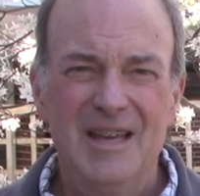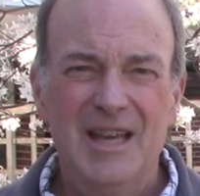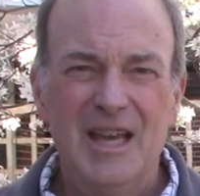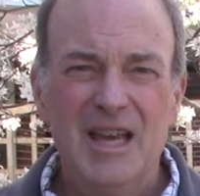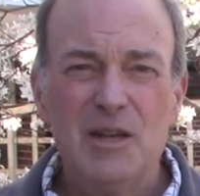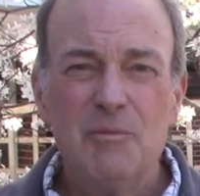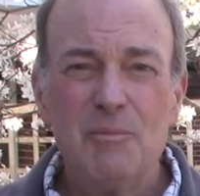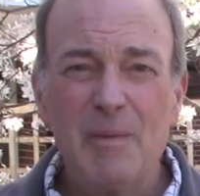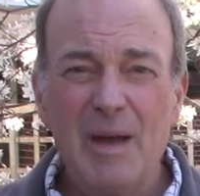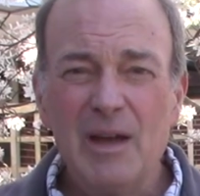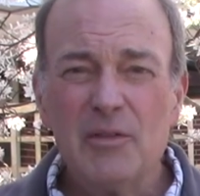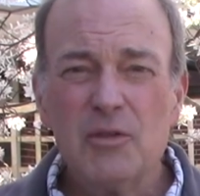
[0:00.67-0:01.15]

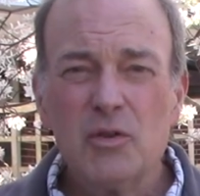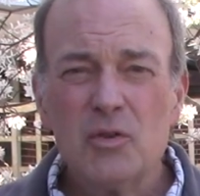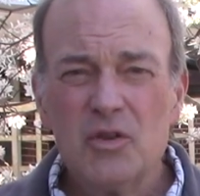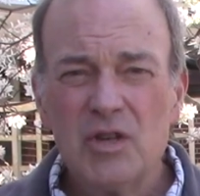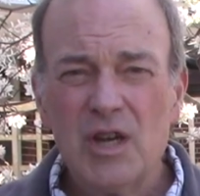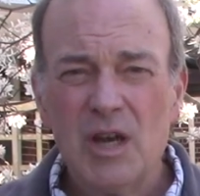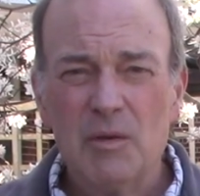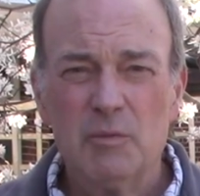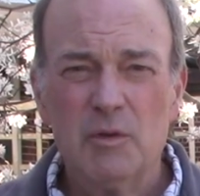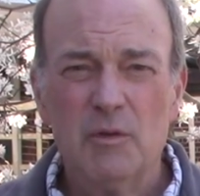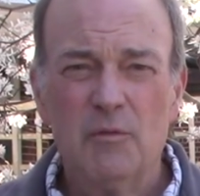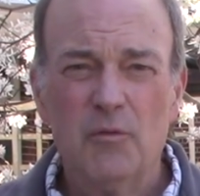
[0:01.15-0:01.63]
In Matthew
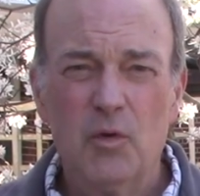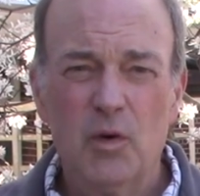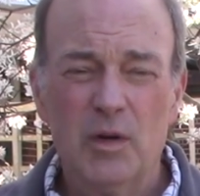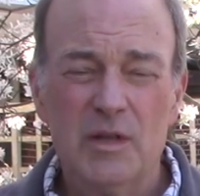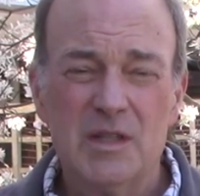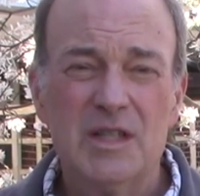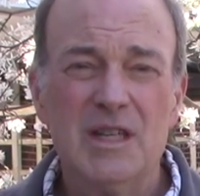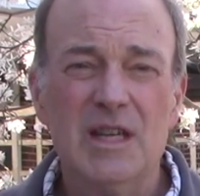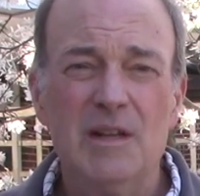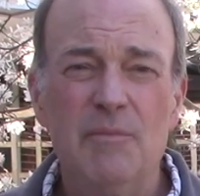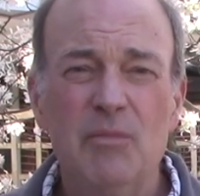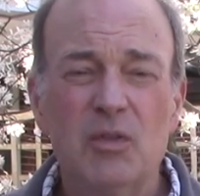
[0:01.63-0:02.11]
chapter
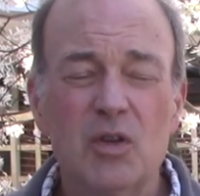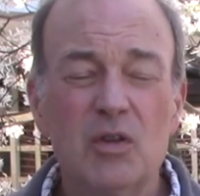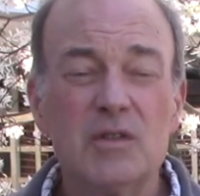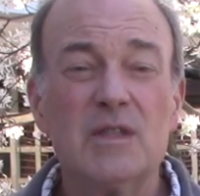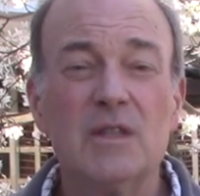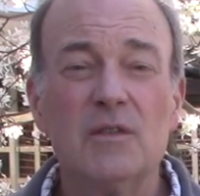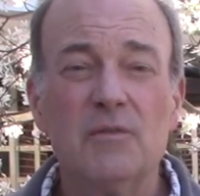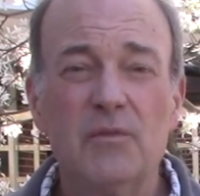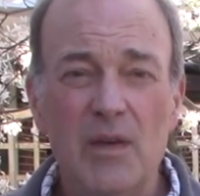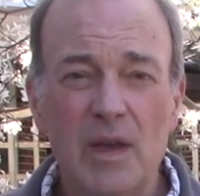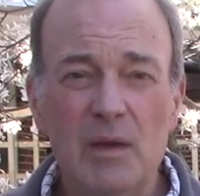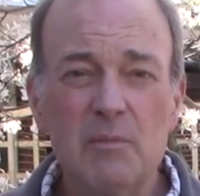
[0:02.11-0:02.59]
fourteen, there's
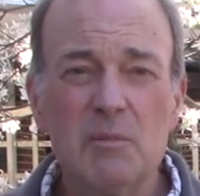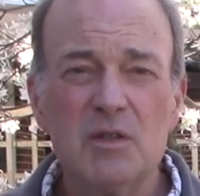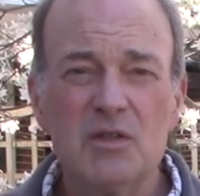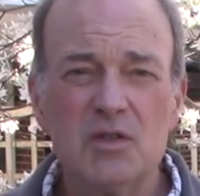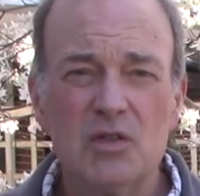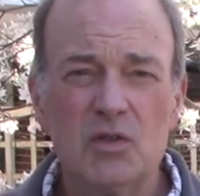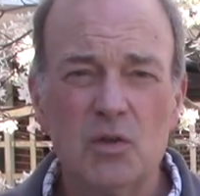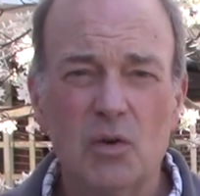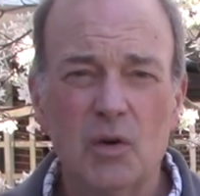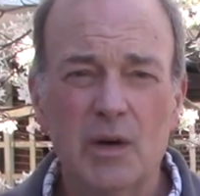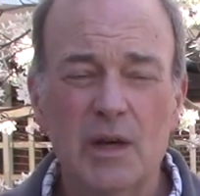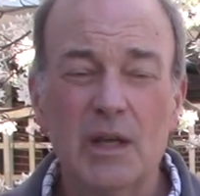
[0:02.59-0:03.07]
the famous
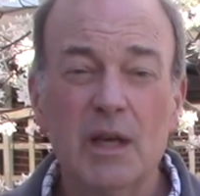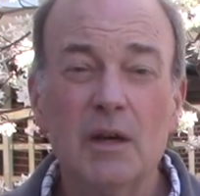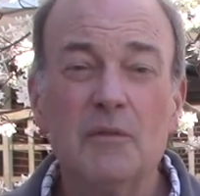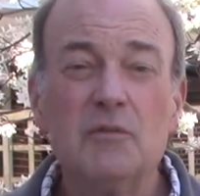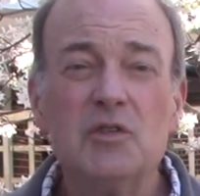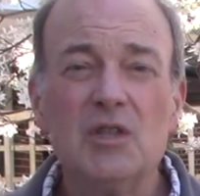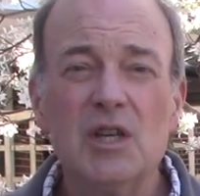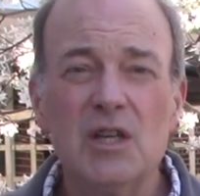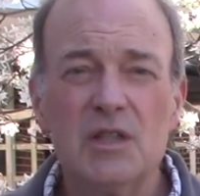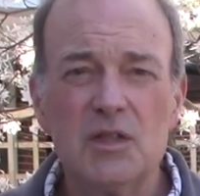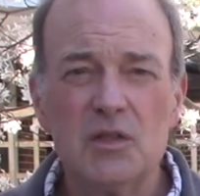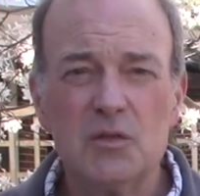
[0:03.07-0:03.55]
story of
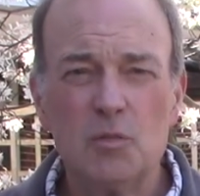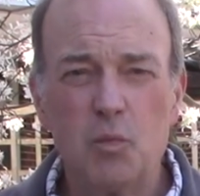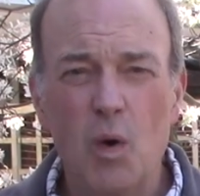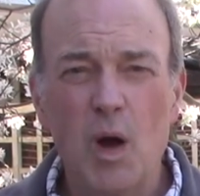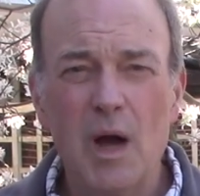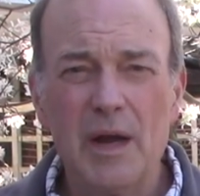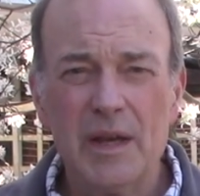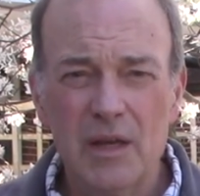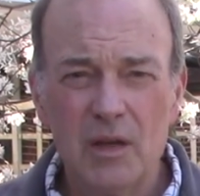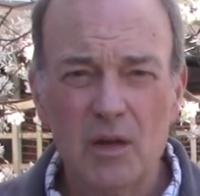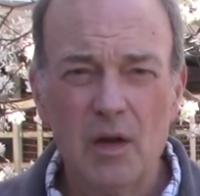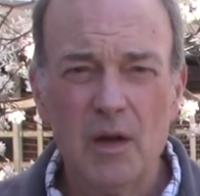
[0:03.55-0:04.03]
Jesus
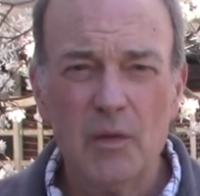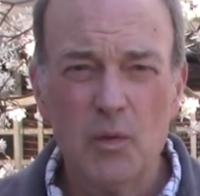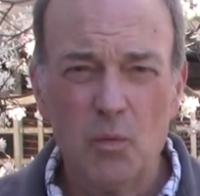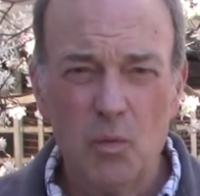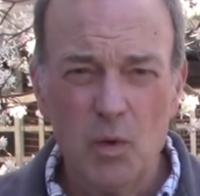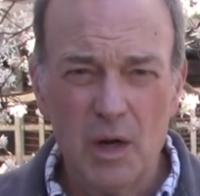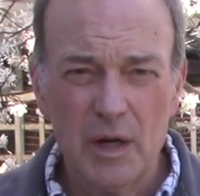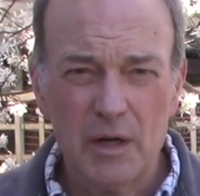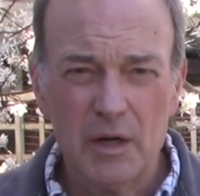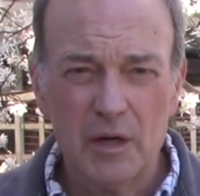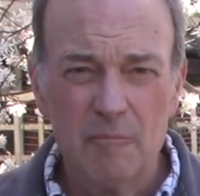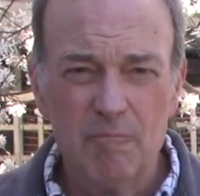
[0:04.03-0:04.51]
walking on the
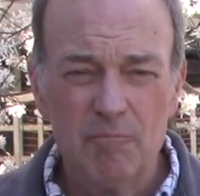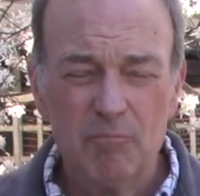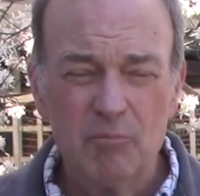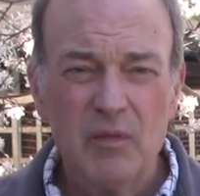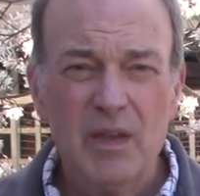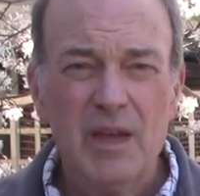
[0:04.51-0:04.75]
water.